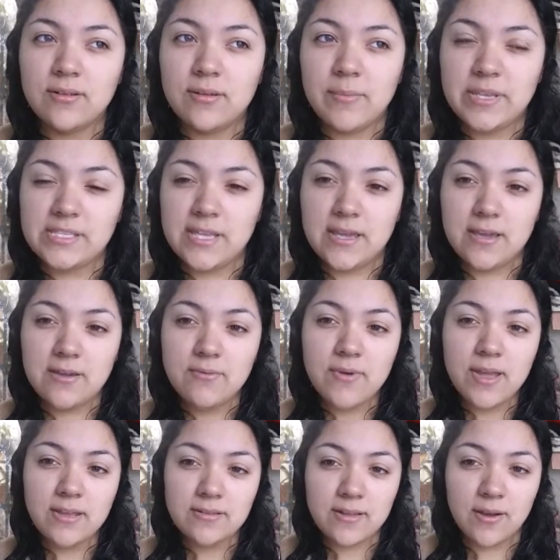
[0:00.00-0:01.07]
I saying it
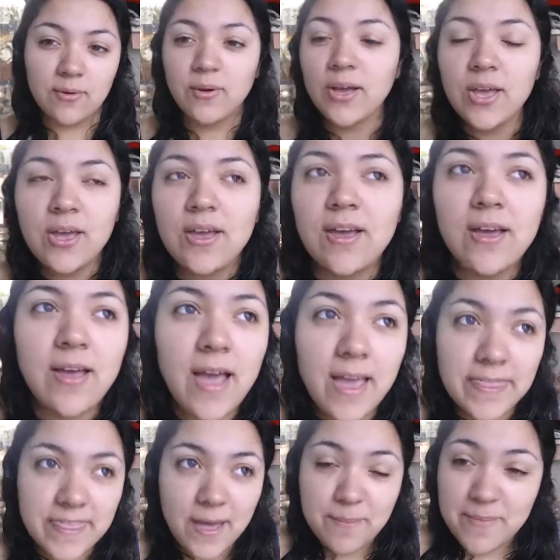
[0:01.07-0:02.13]
right? No.
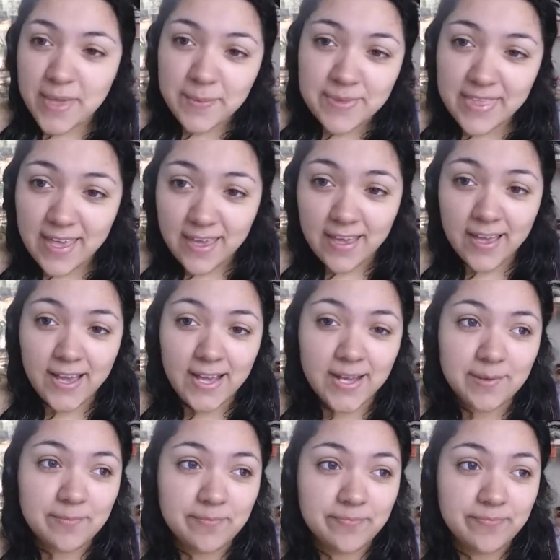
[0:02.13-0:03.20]
I thought maybe that,
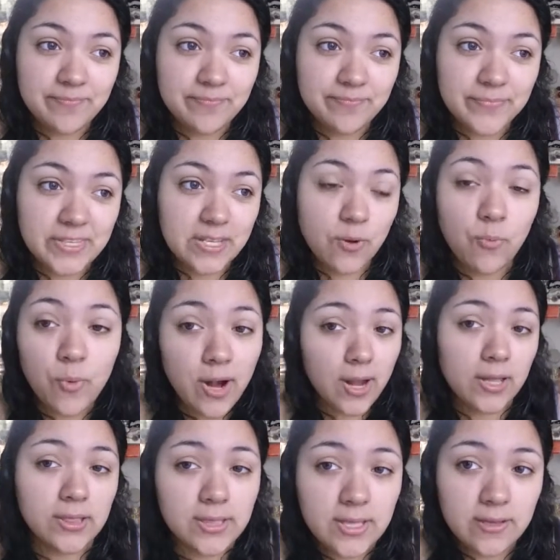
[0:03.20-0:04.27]
where
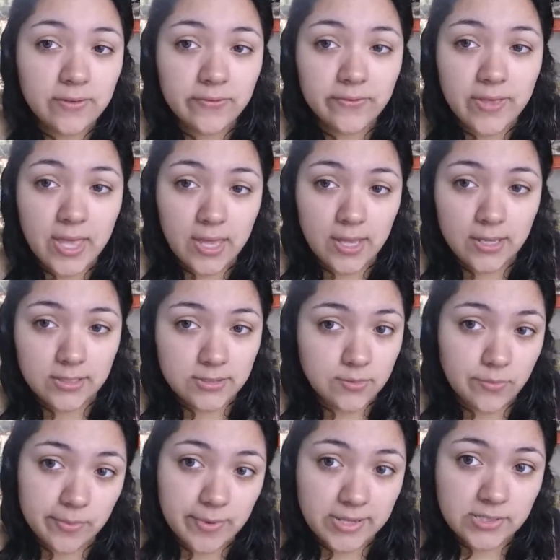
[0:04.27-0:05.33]
I live and
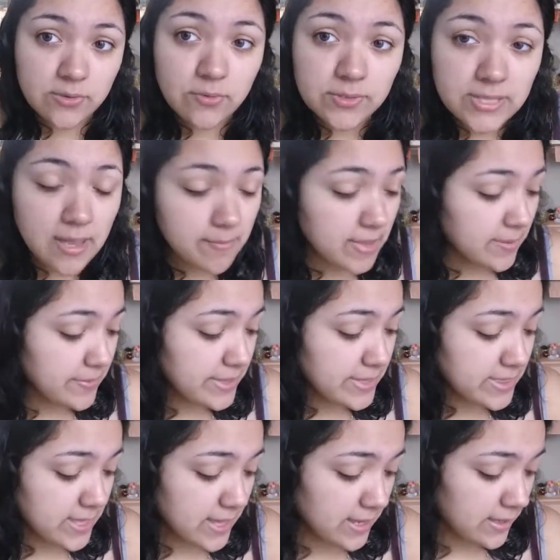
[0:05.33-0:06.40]
where my school is at, maybe
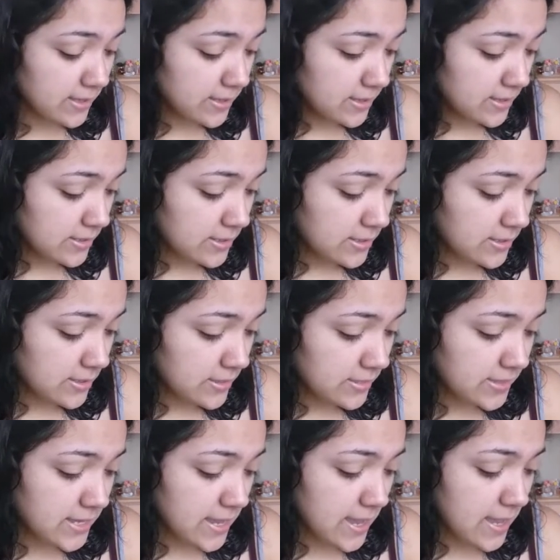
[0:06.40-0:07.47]
that
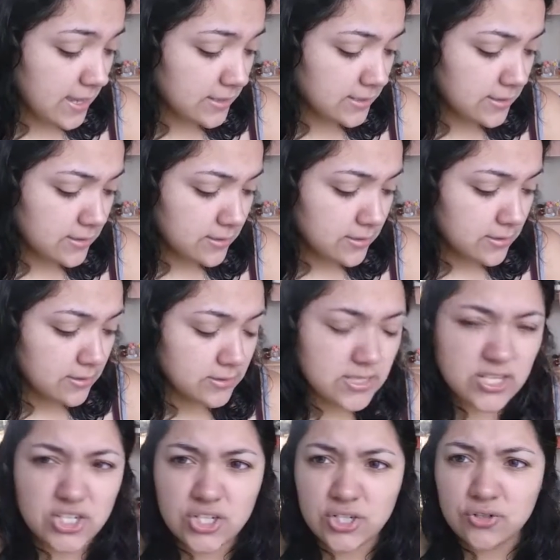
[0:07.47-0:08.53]
they had
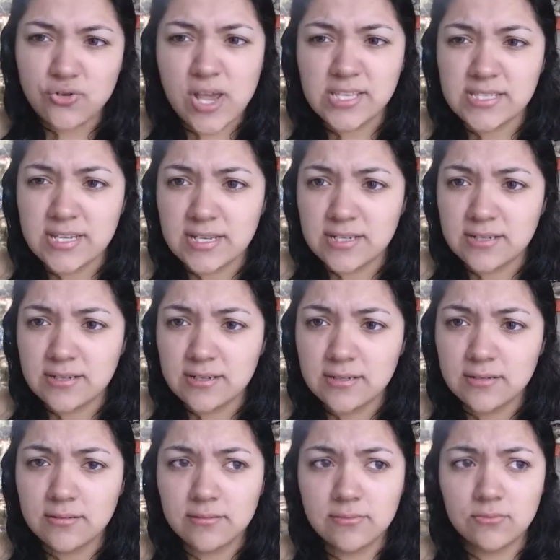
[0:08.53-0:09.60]
such a drastic
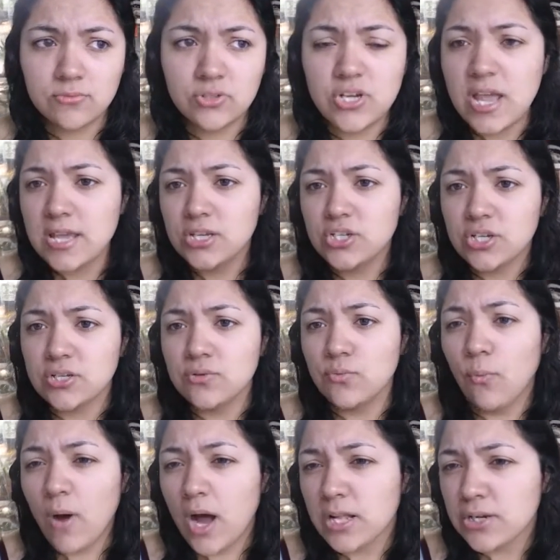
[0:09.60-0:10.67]
change
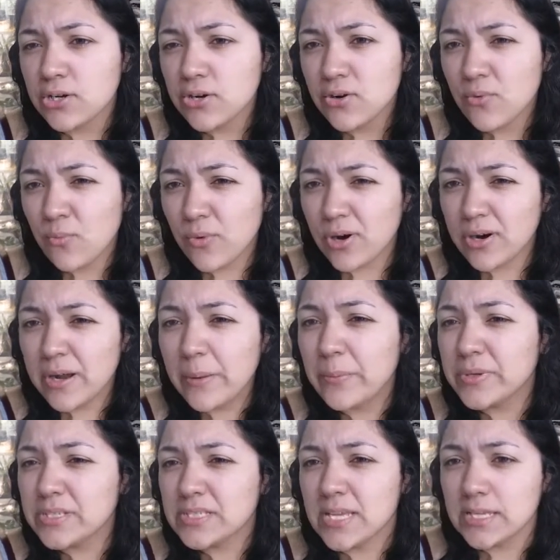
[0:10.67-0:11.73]
in water where it
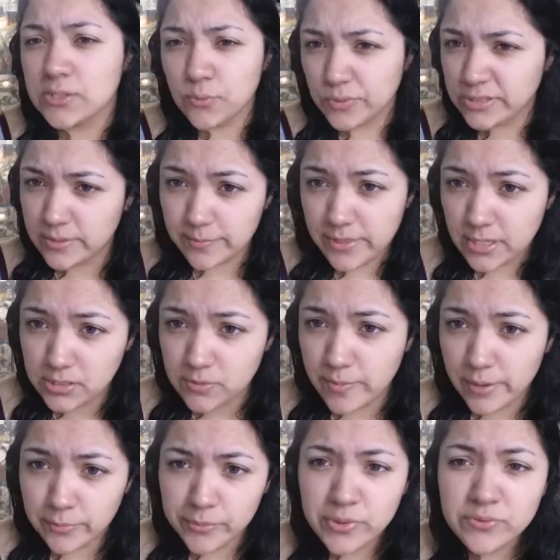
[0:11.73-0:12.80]
was like doing something to
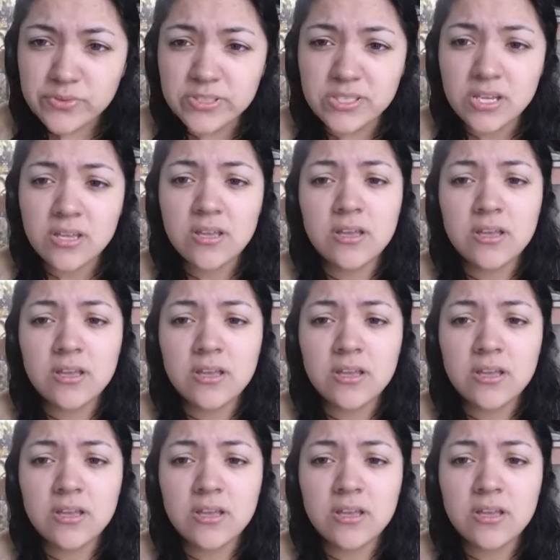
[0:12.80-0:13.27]
my roots.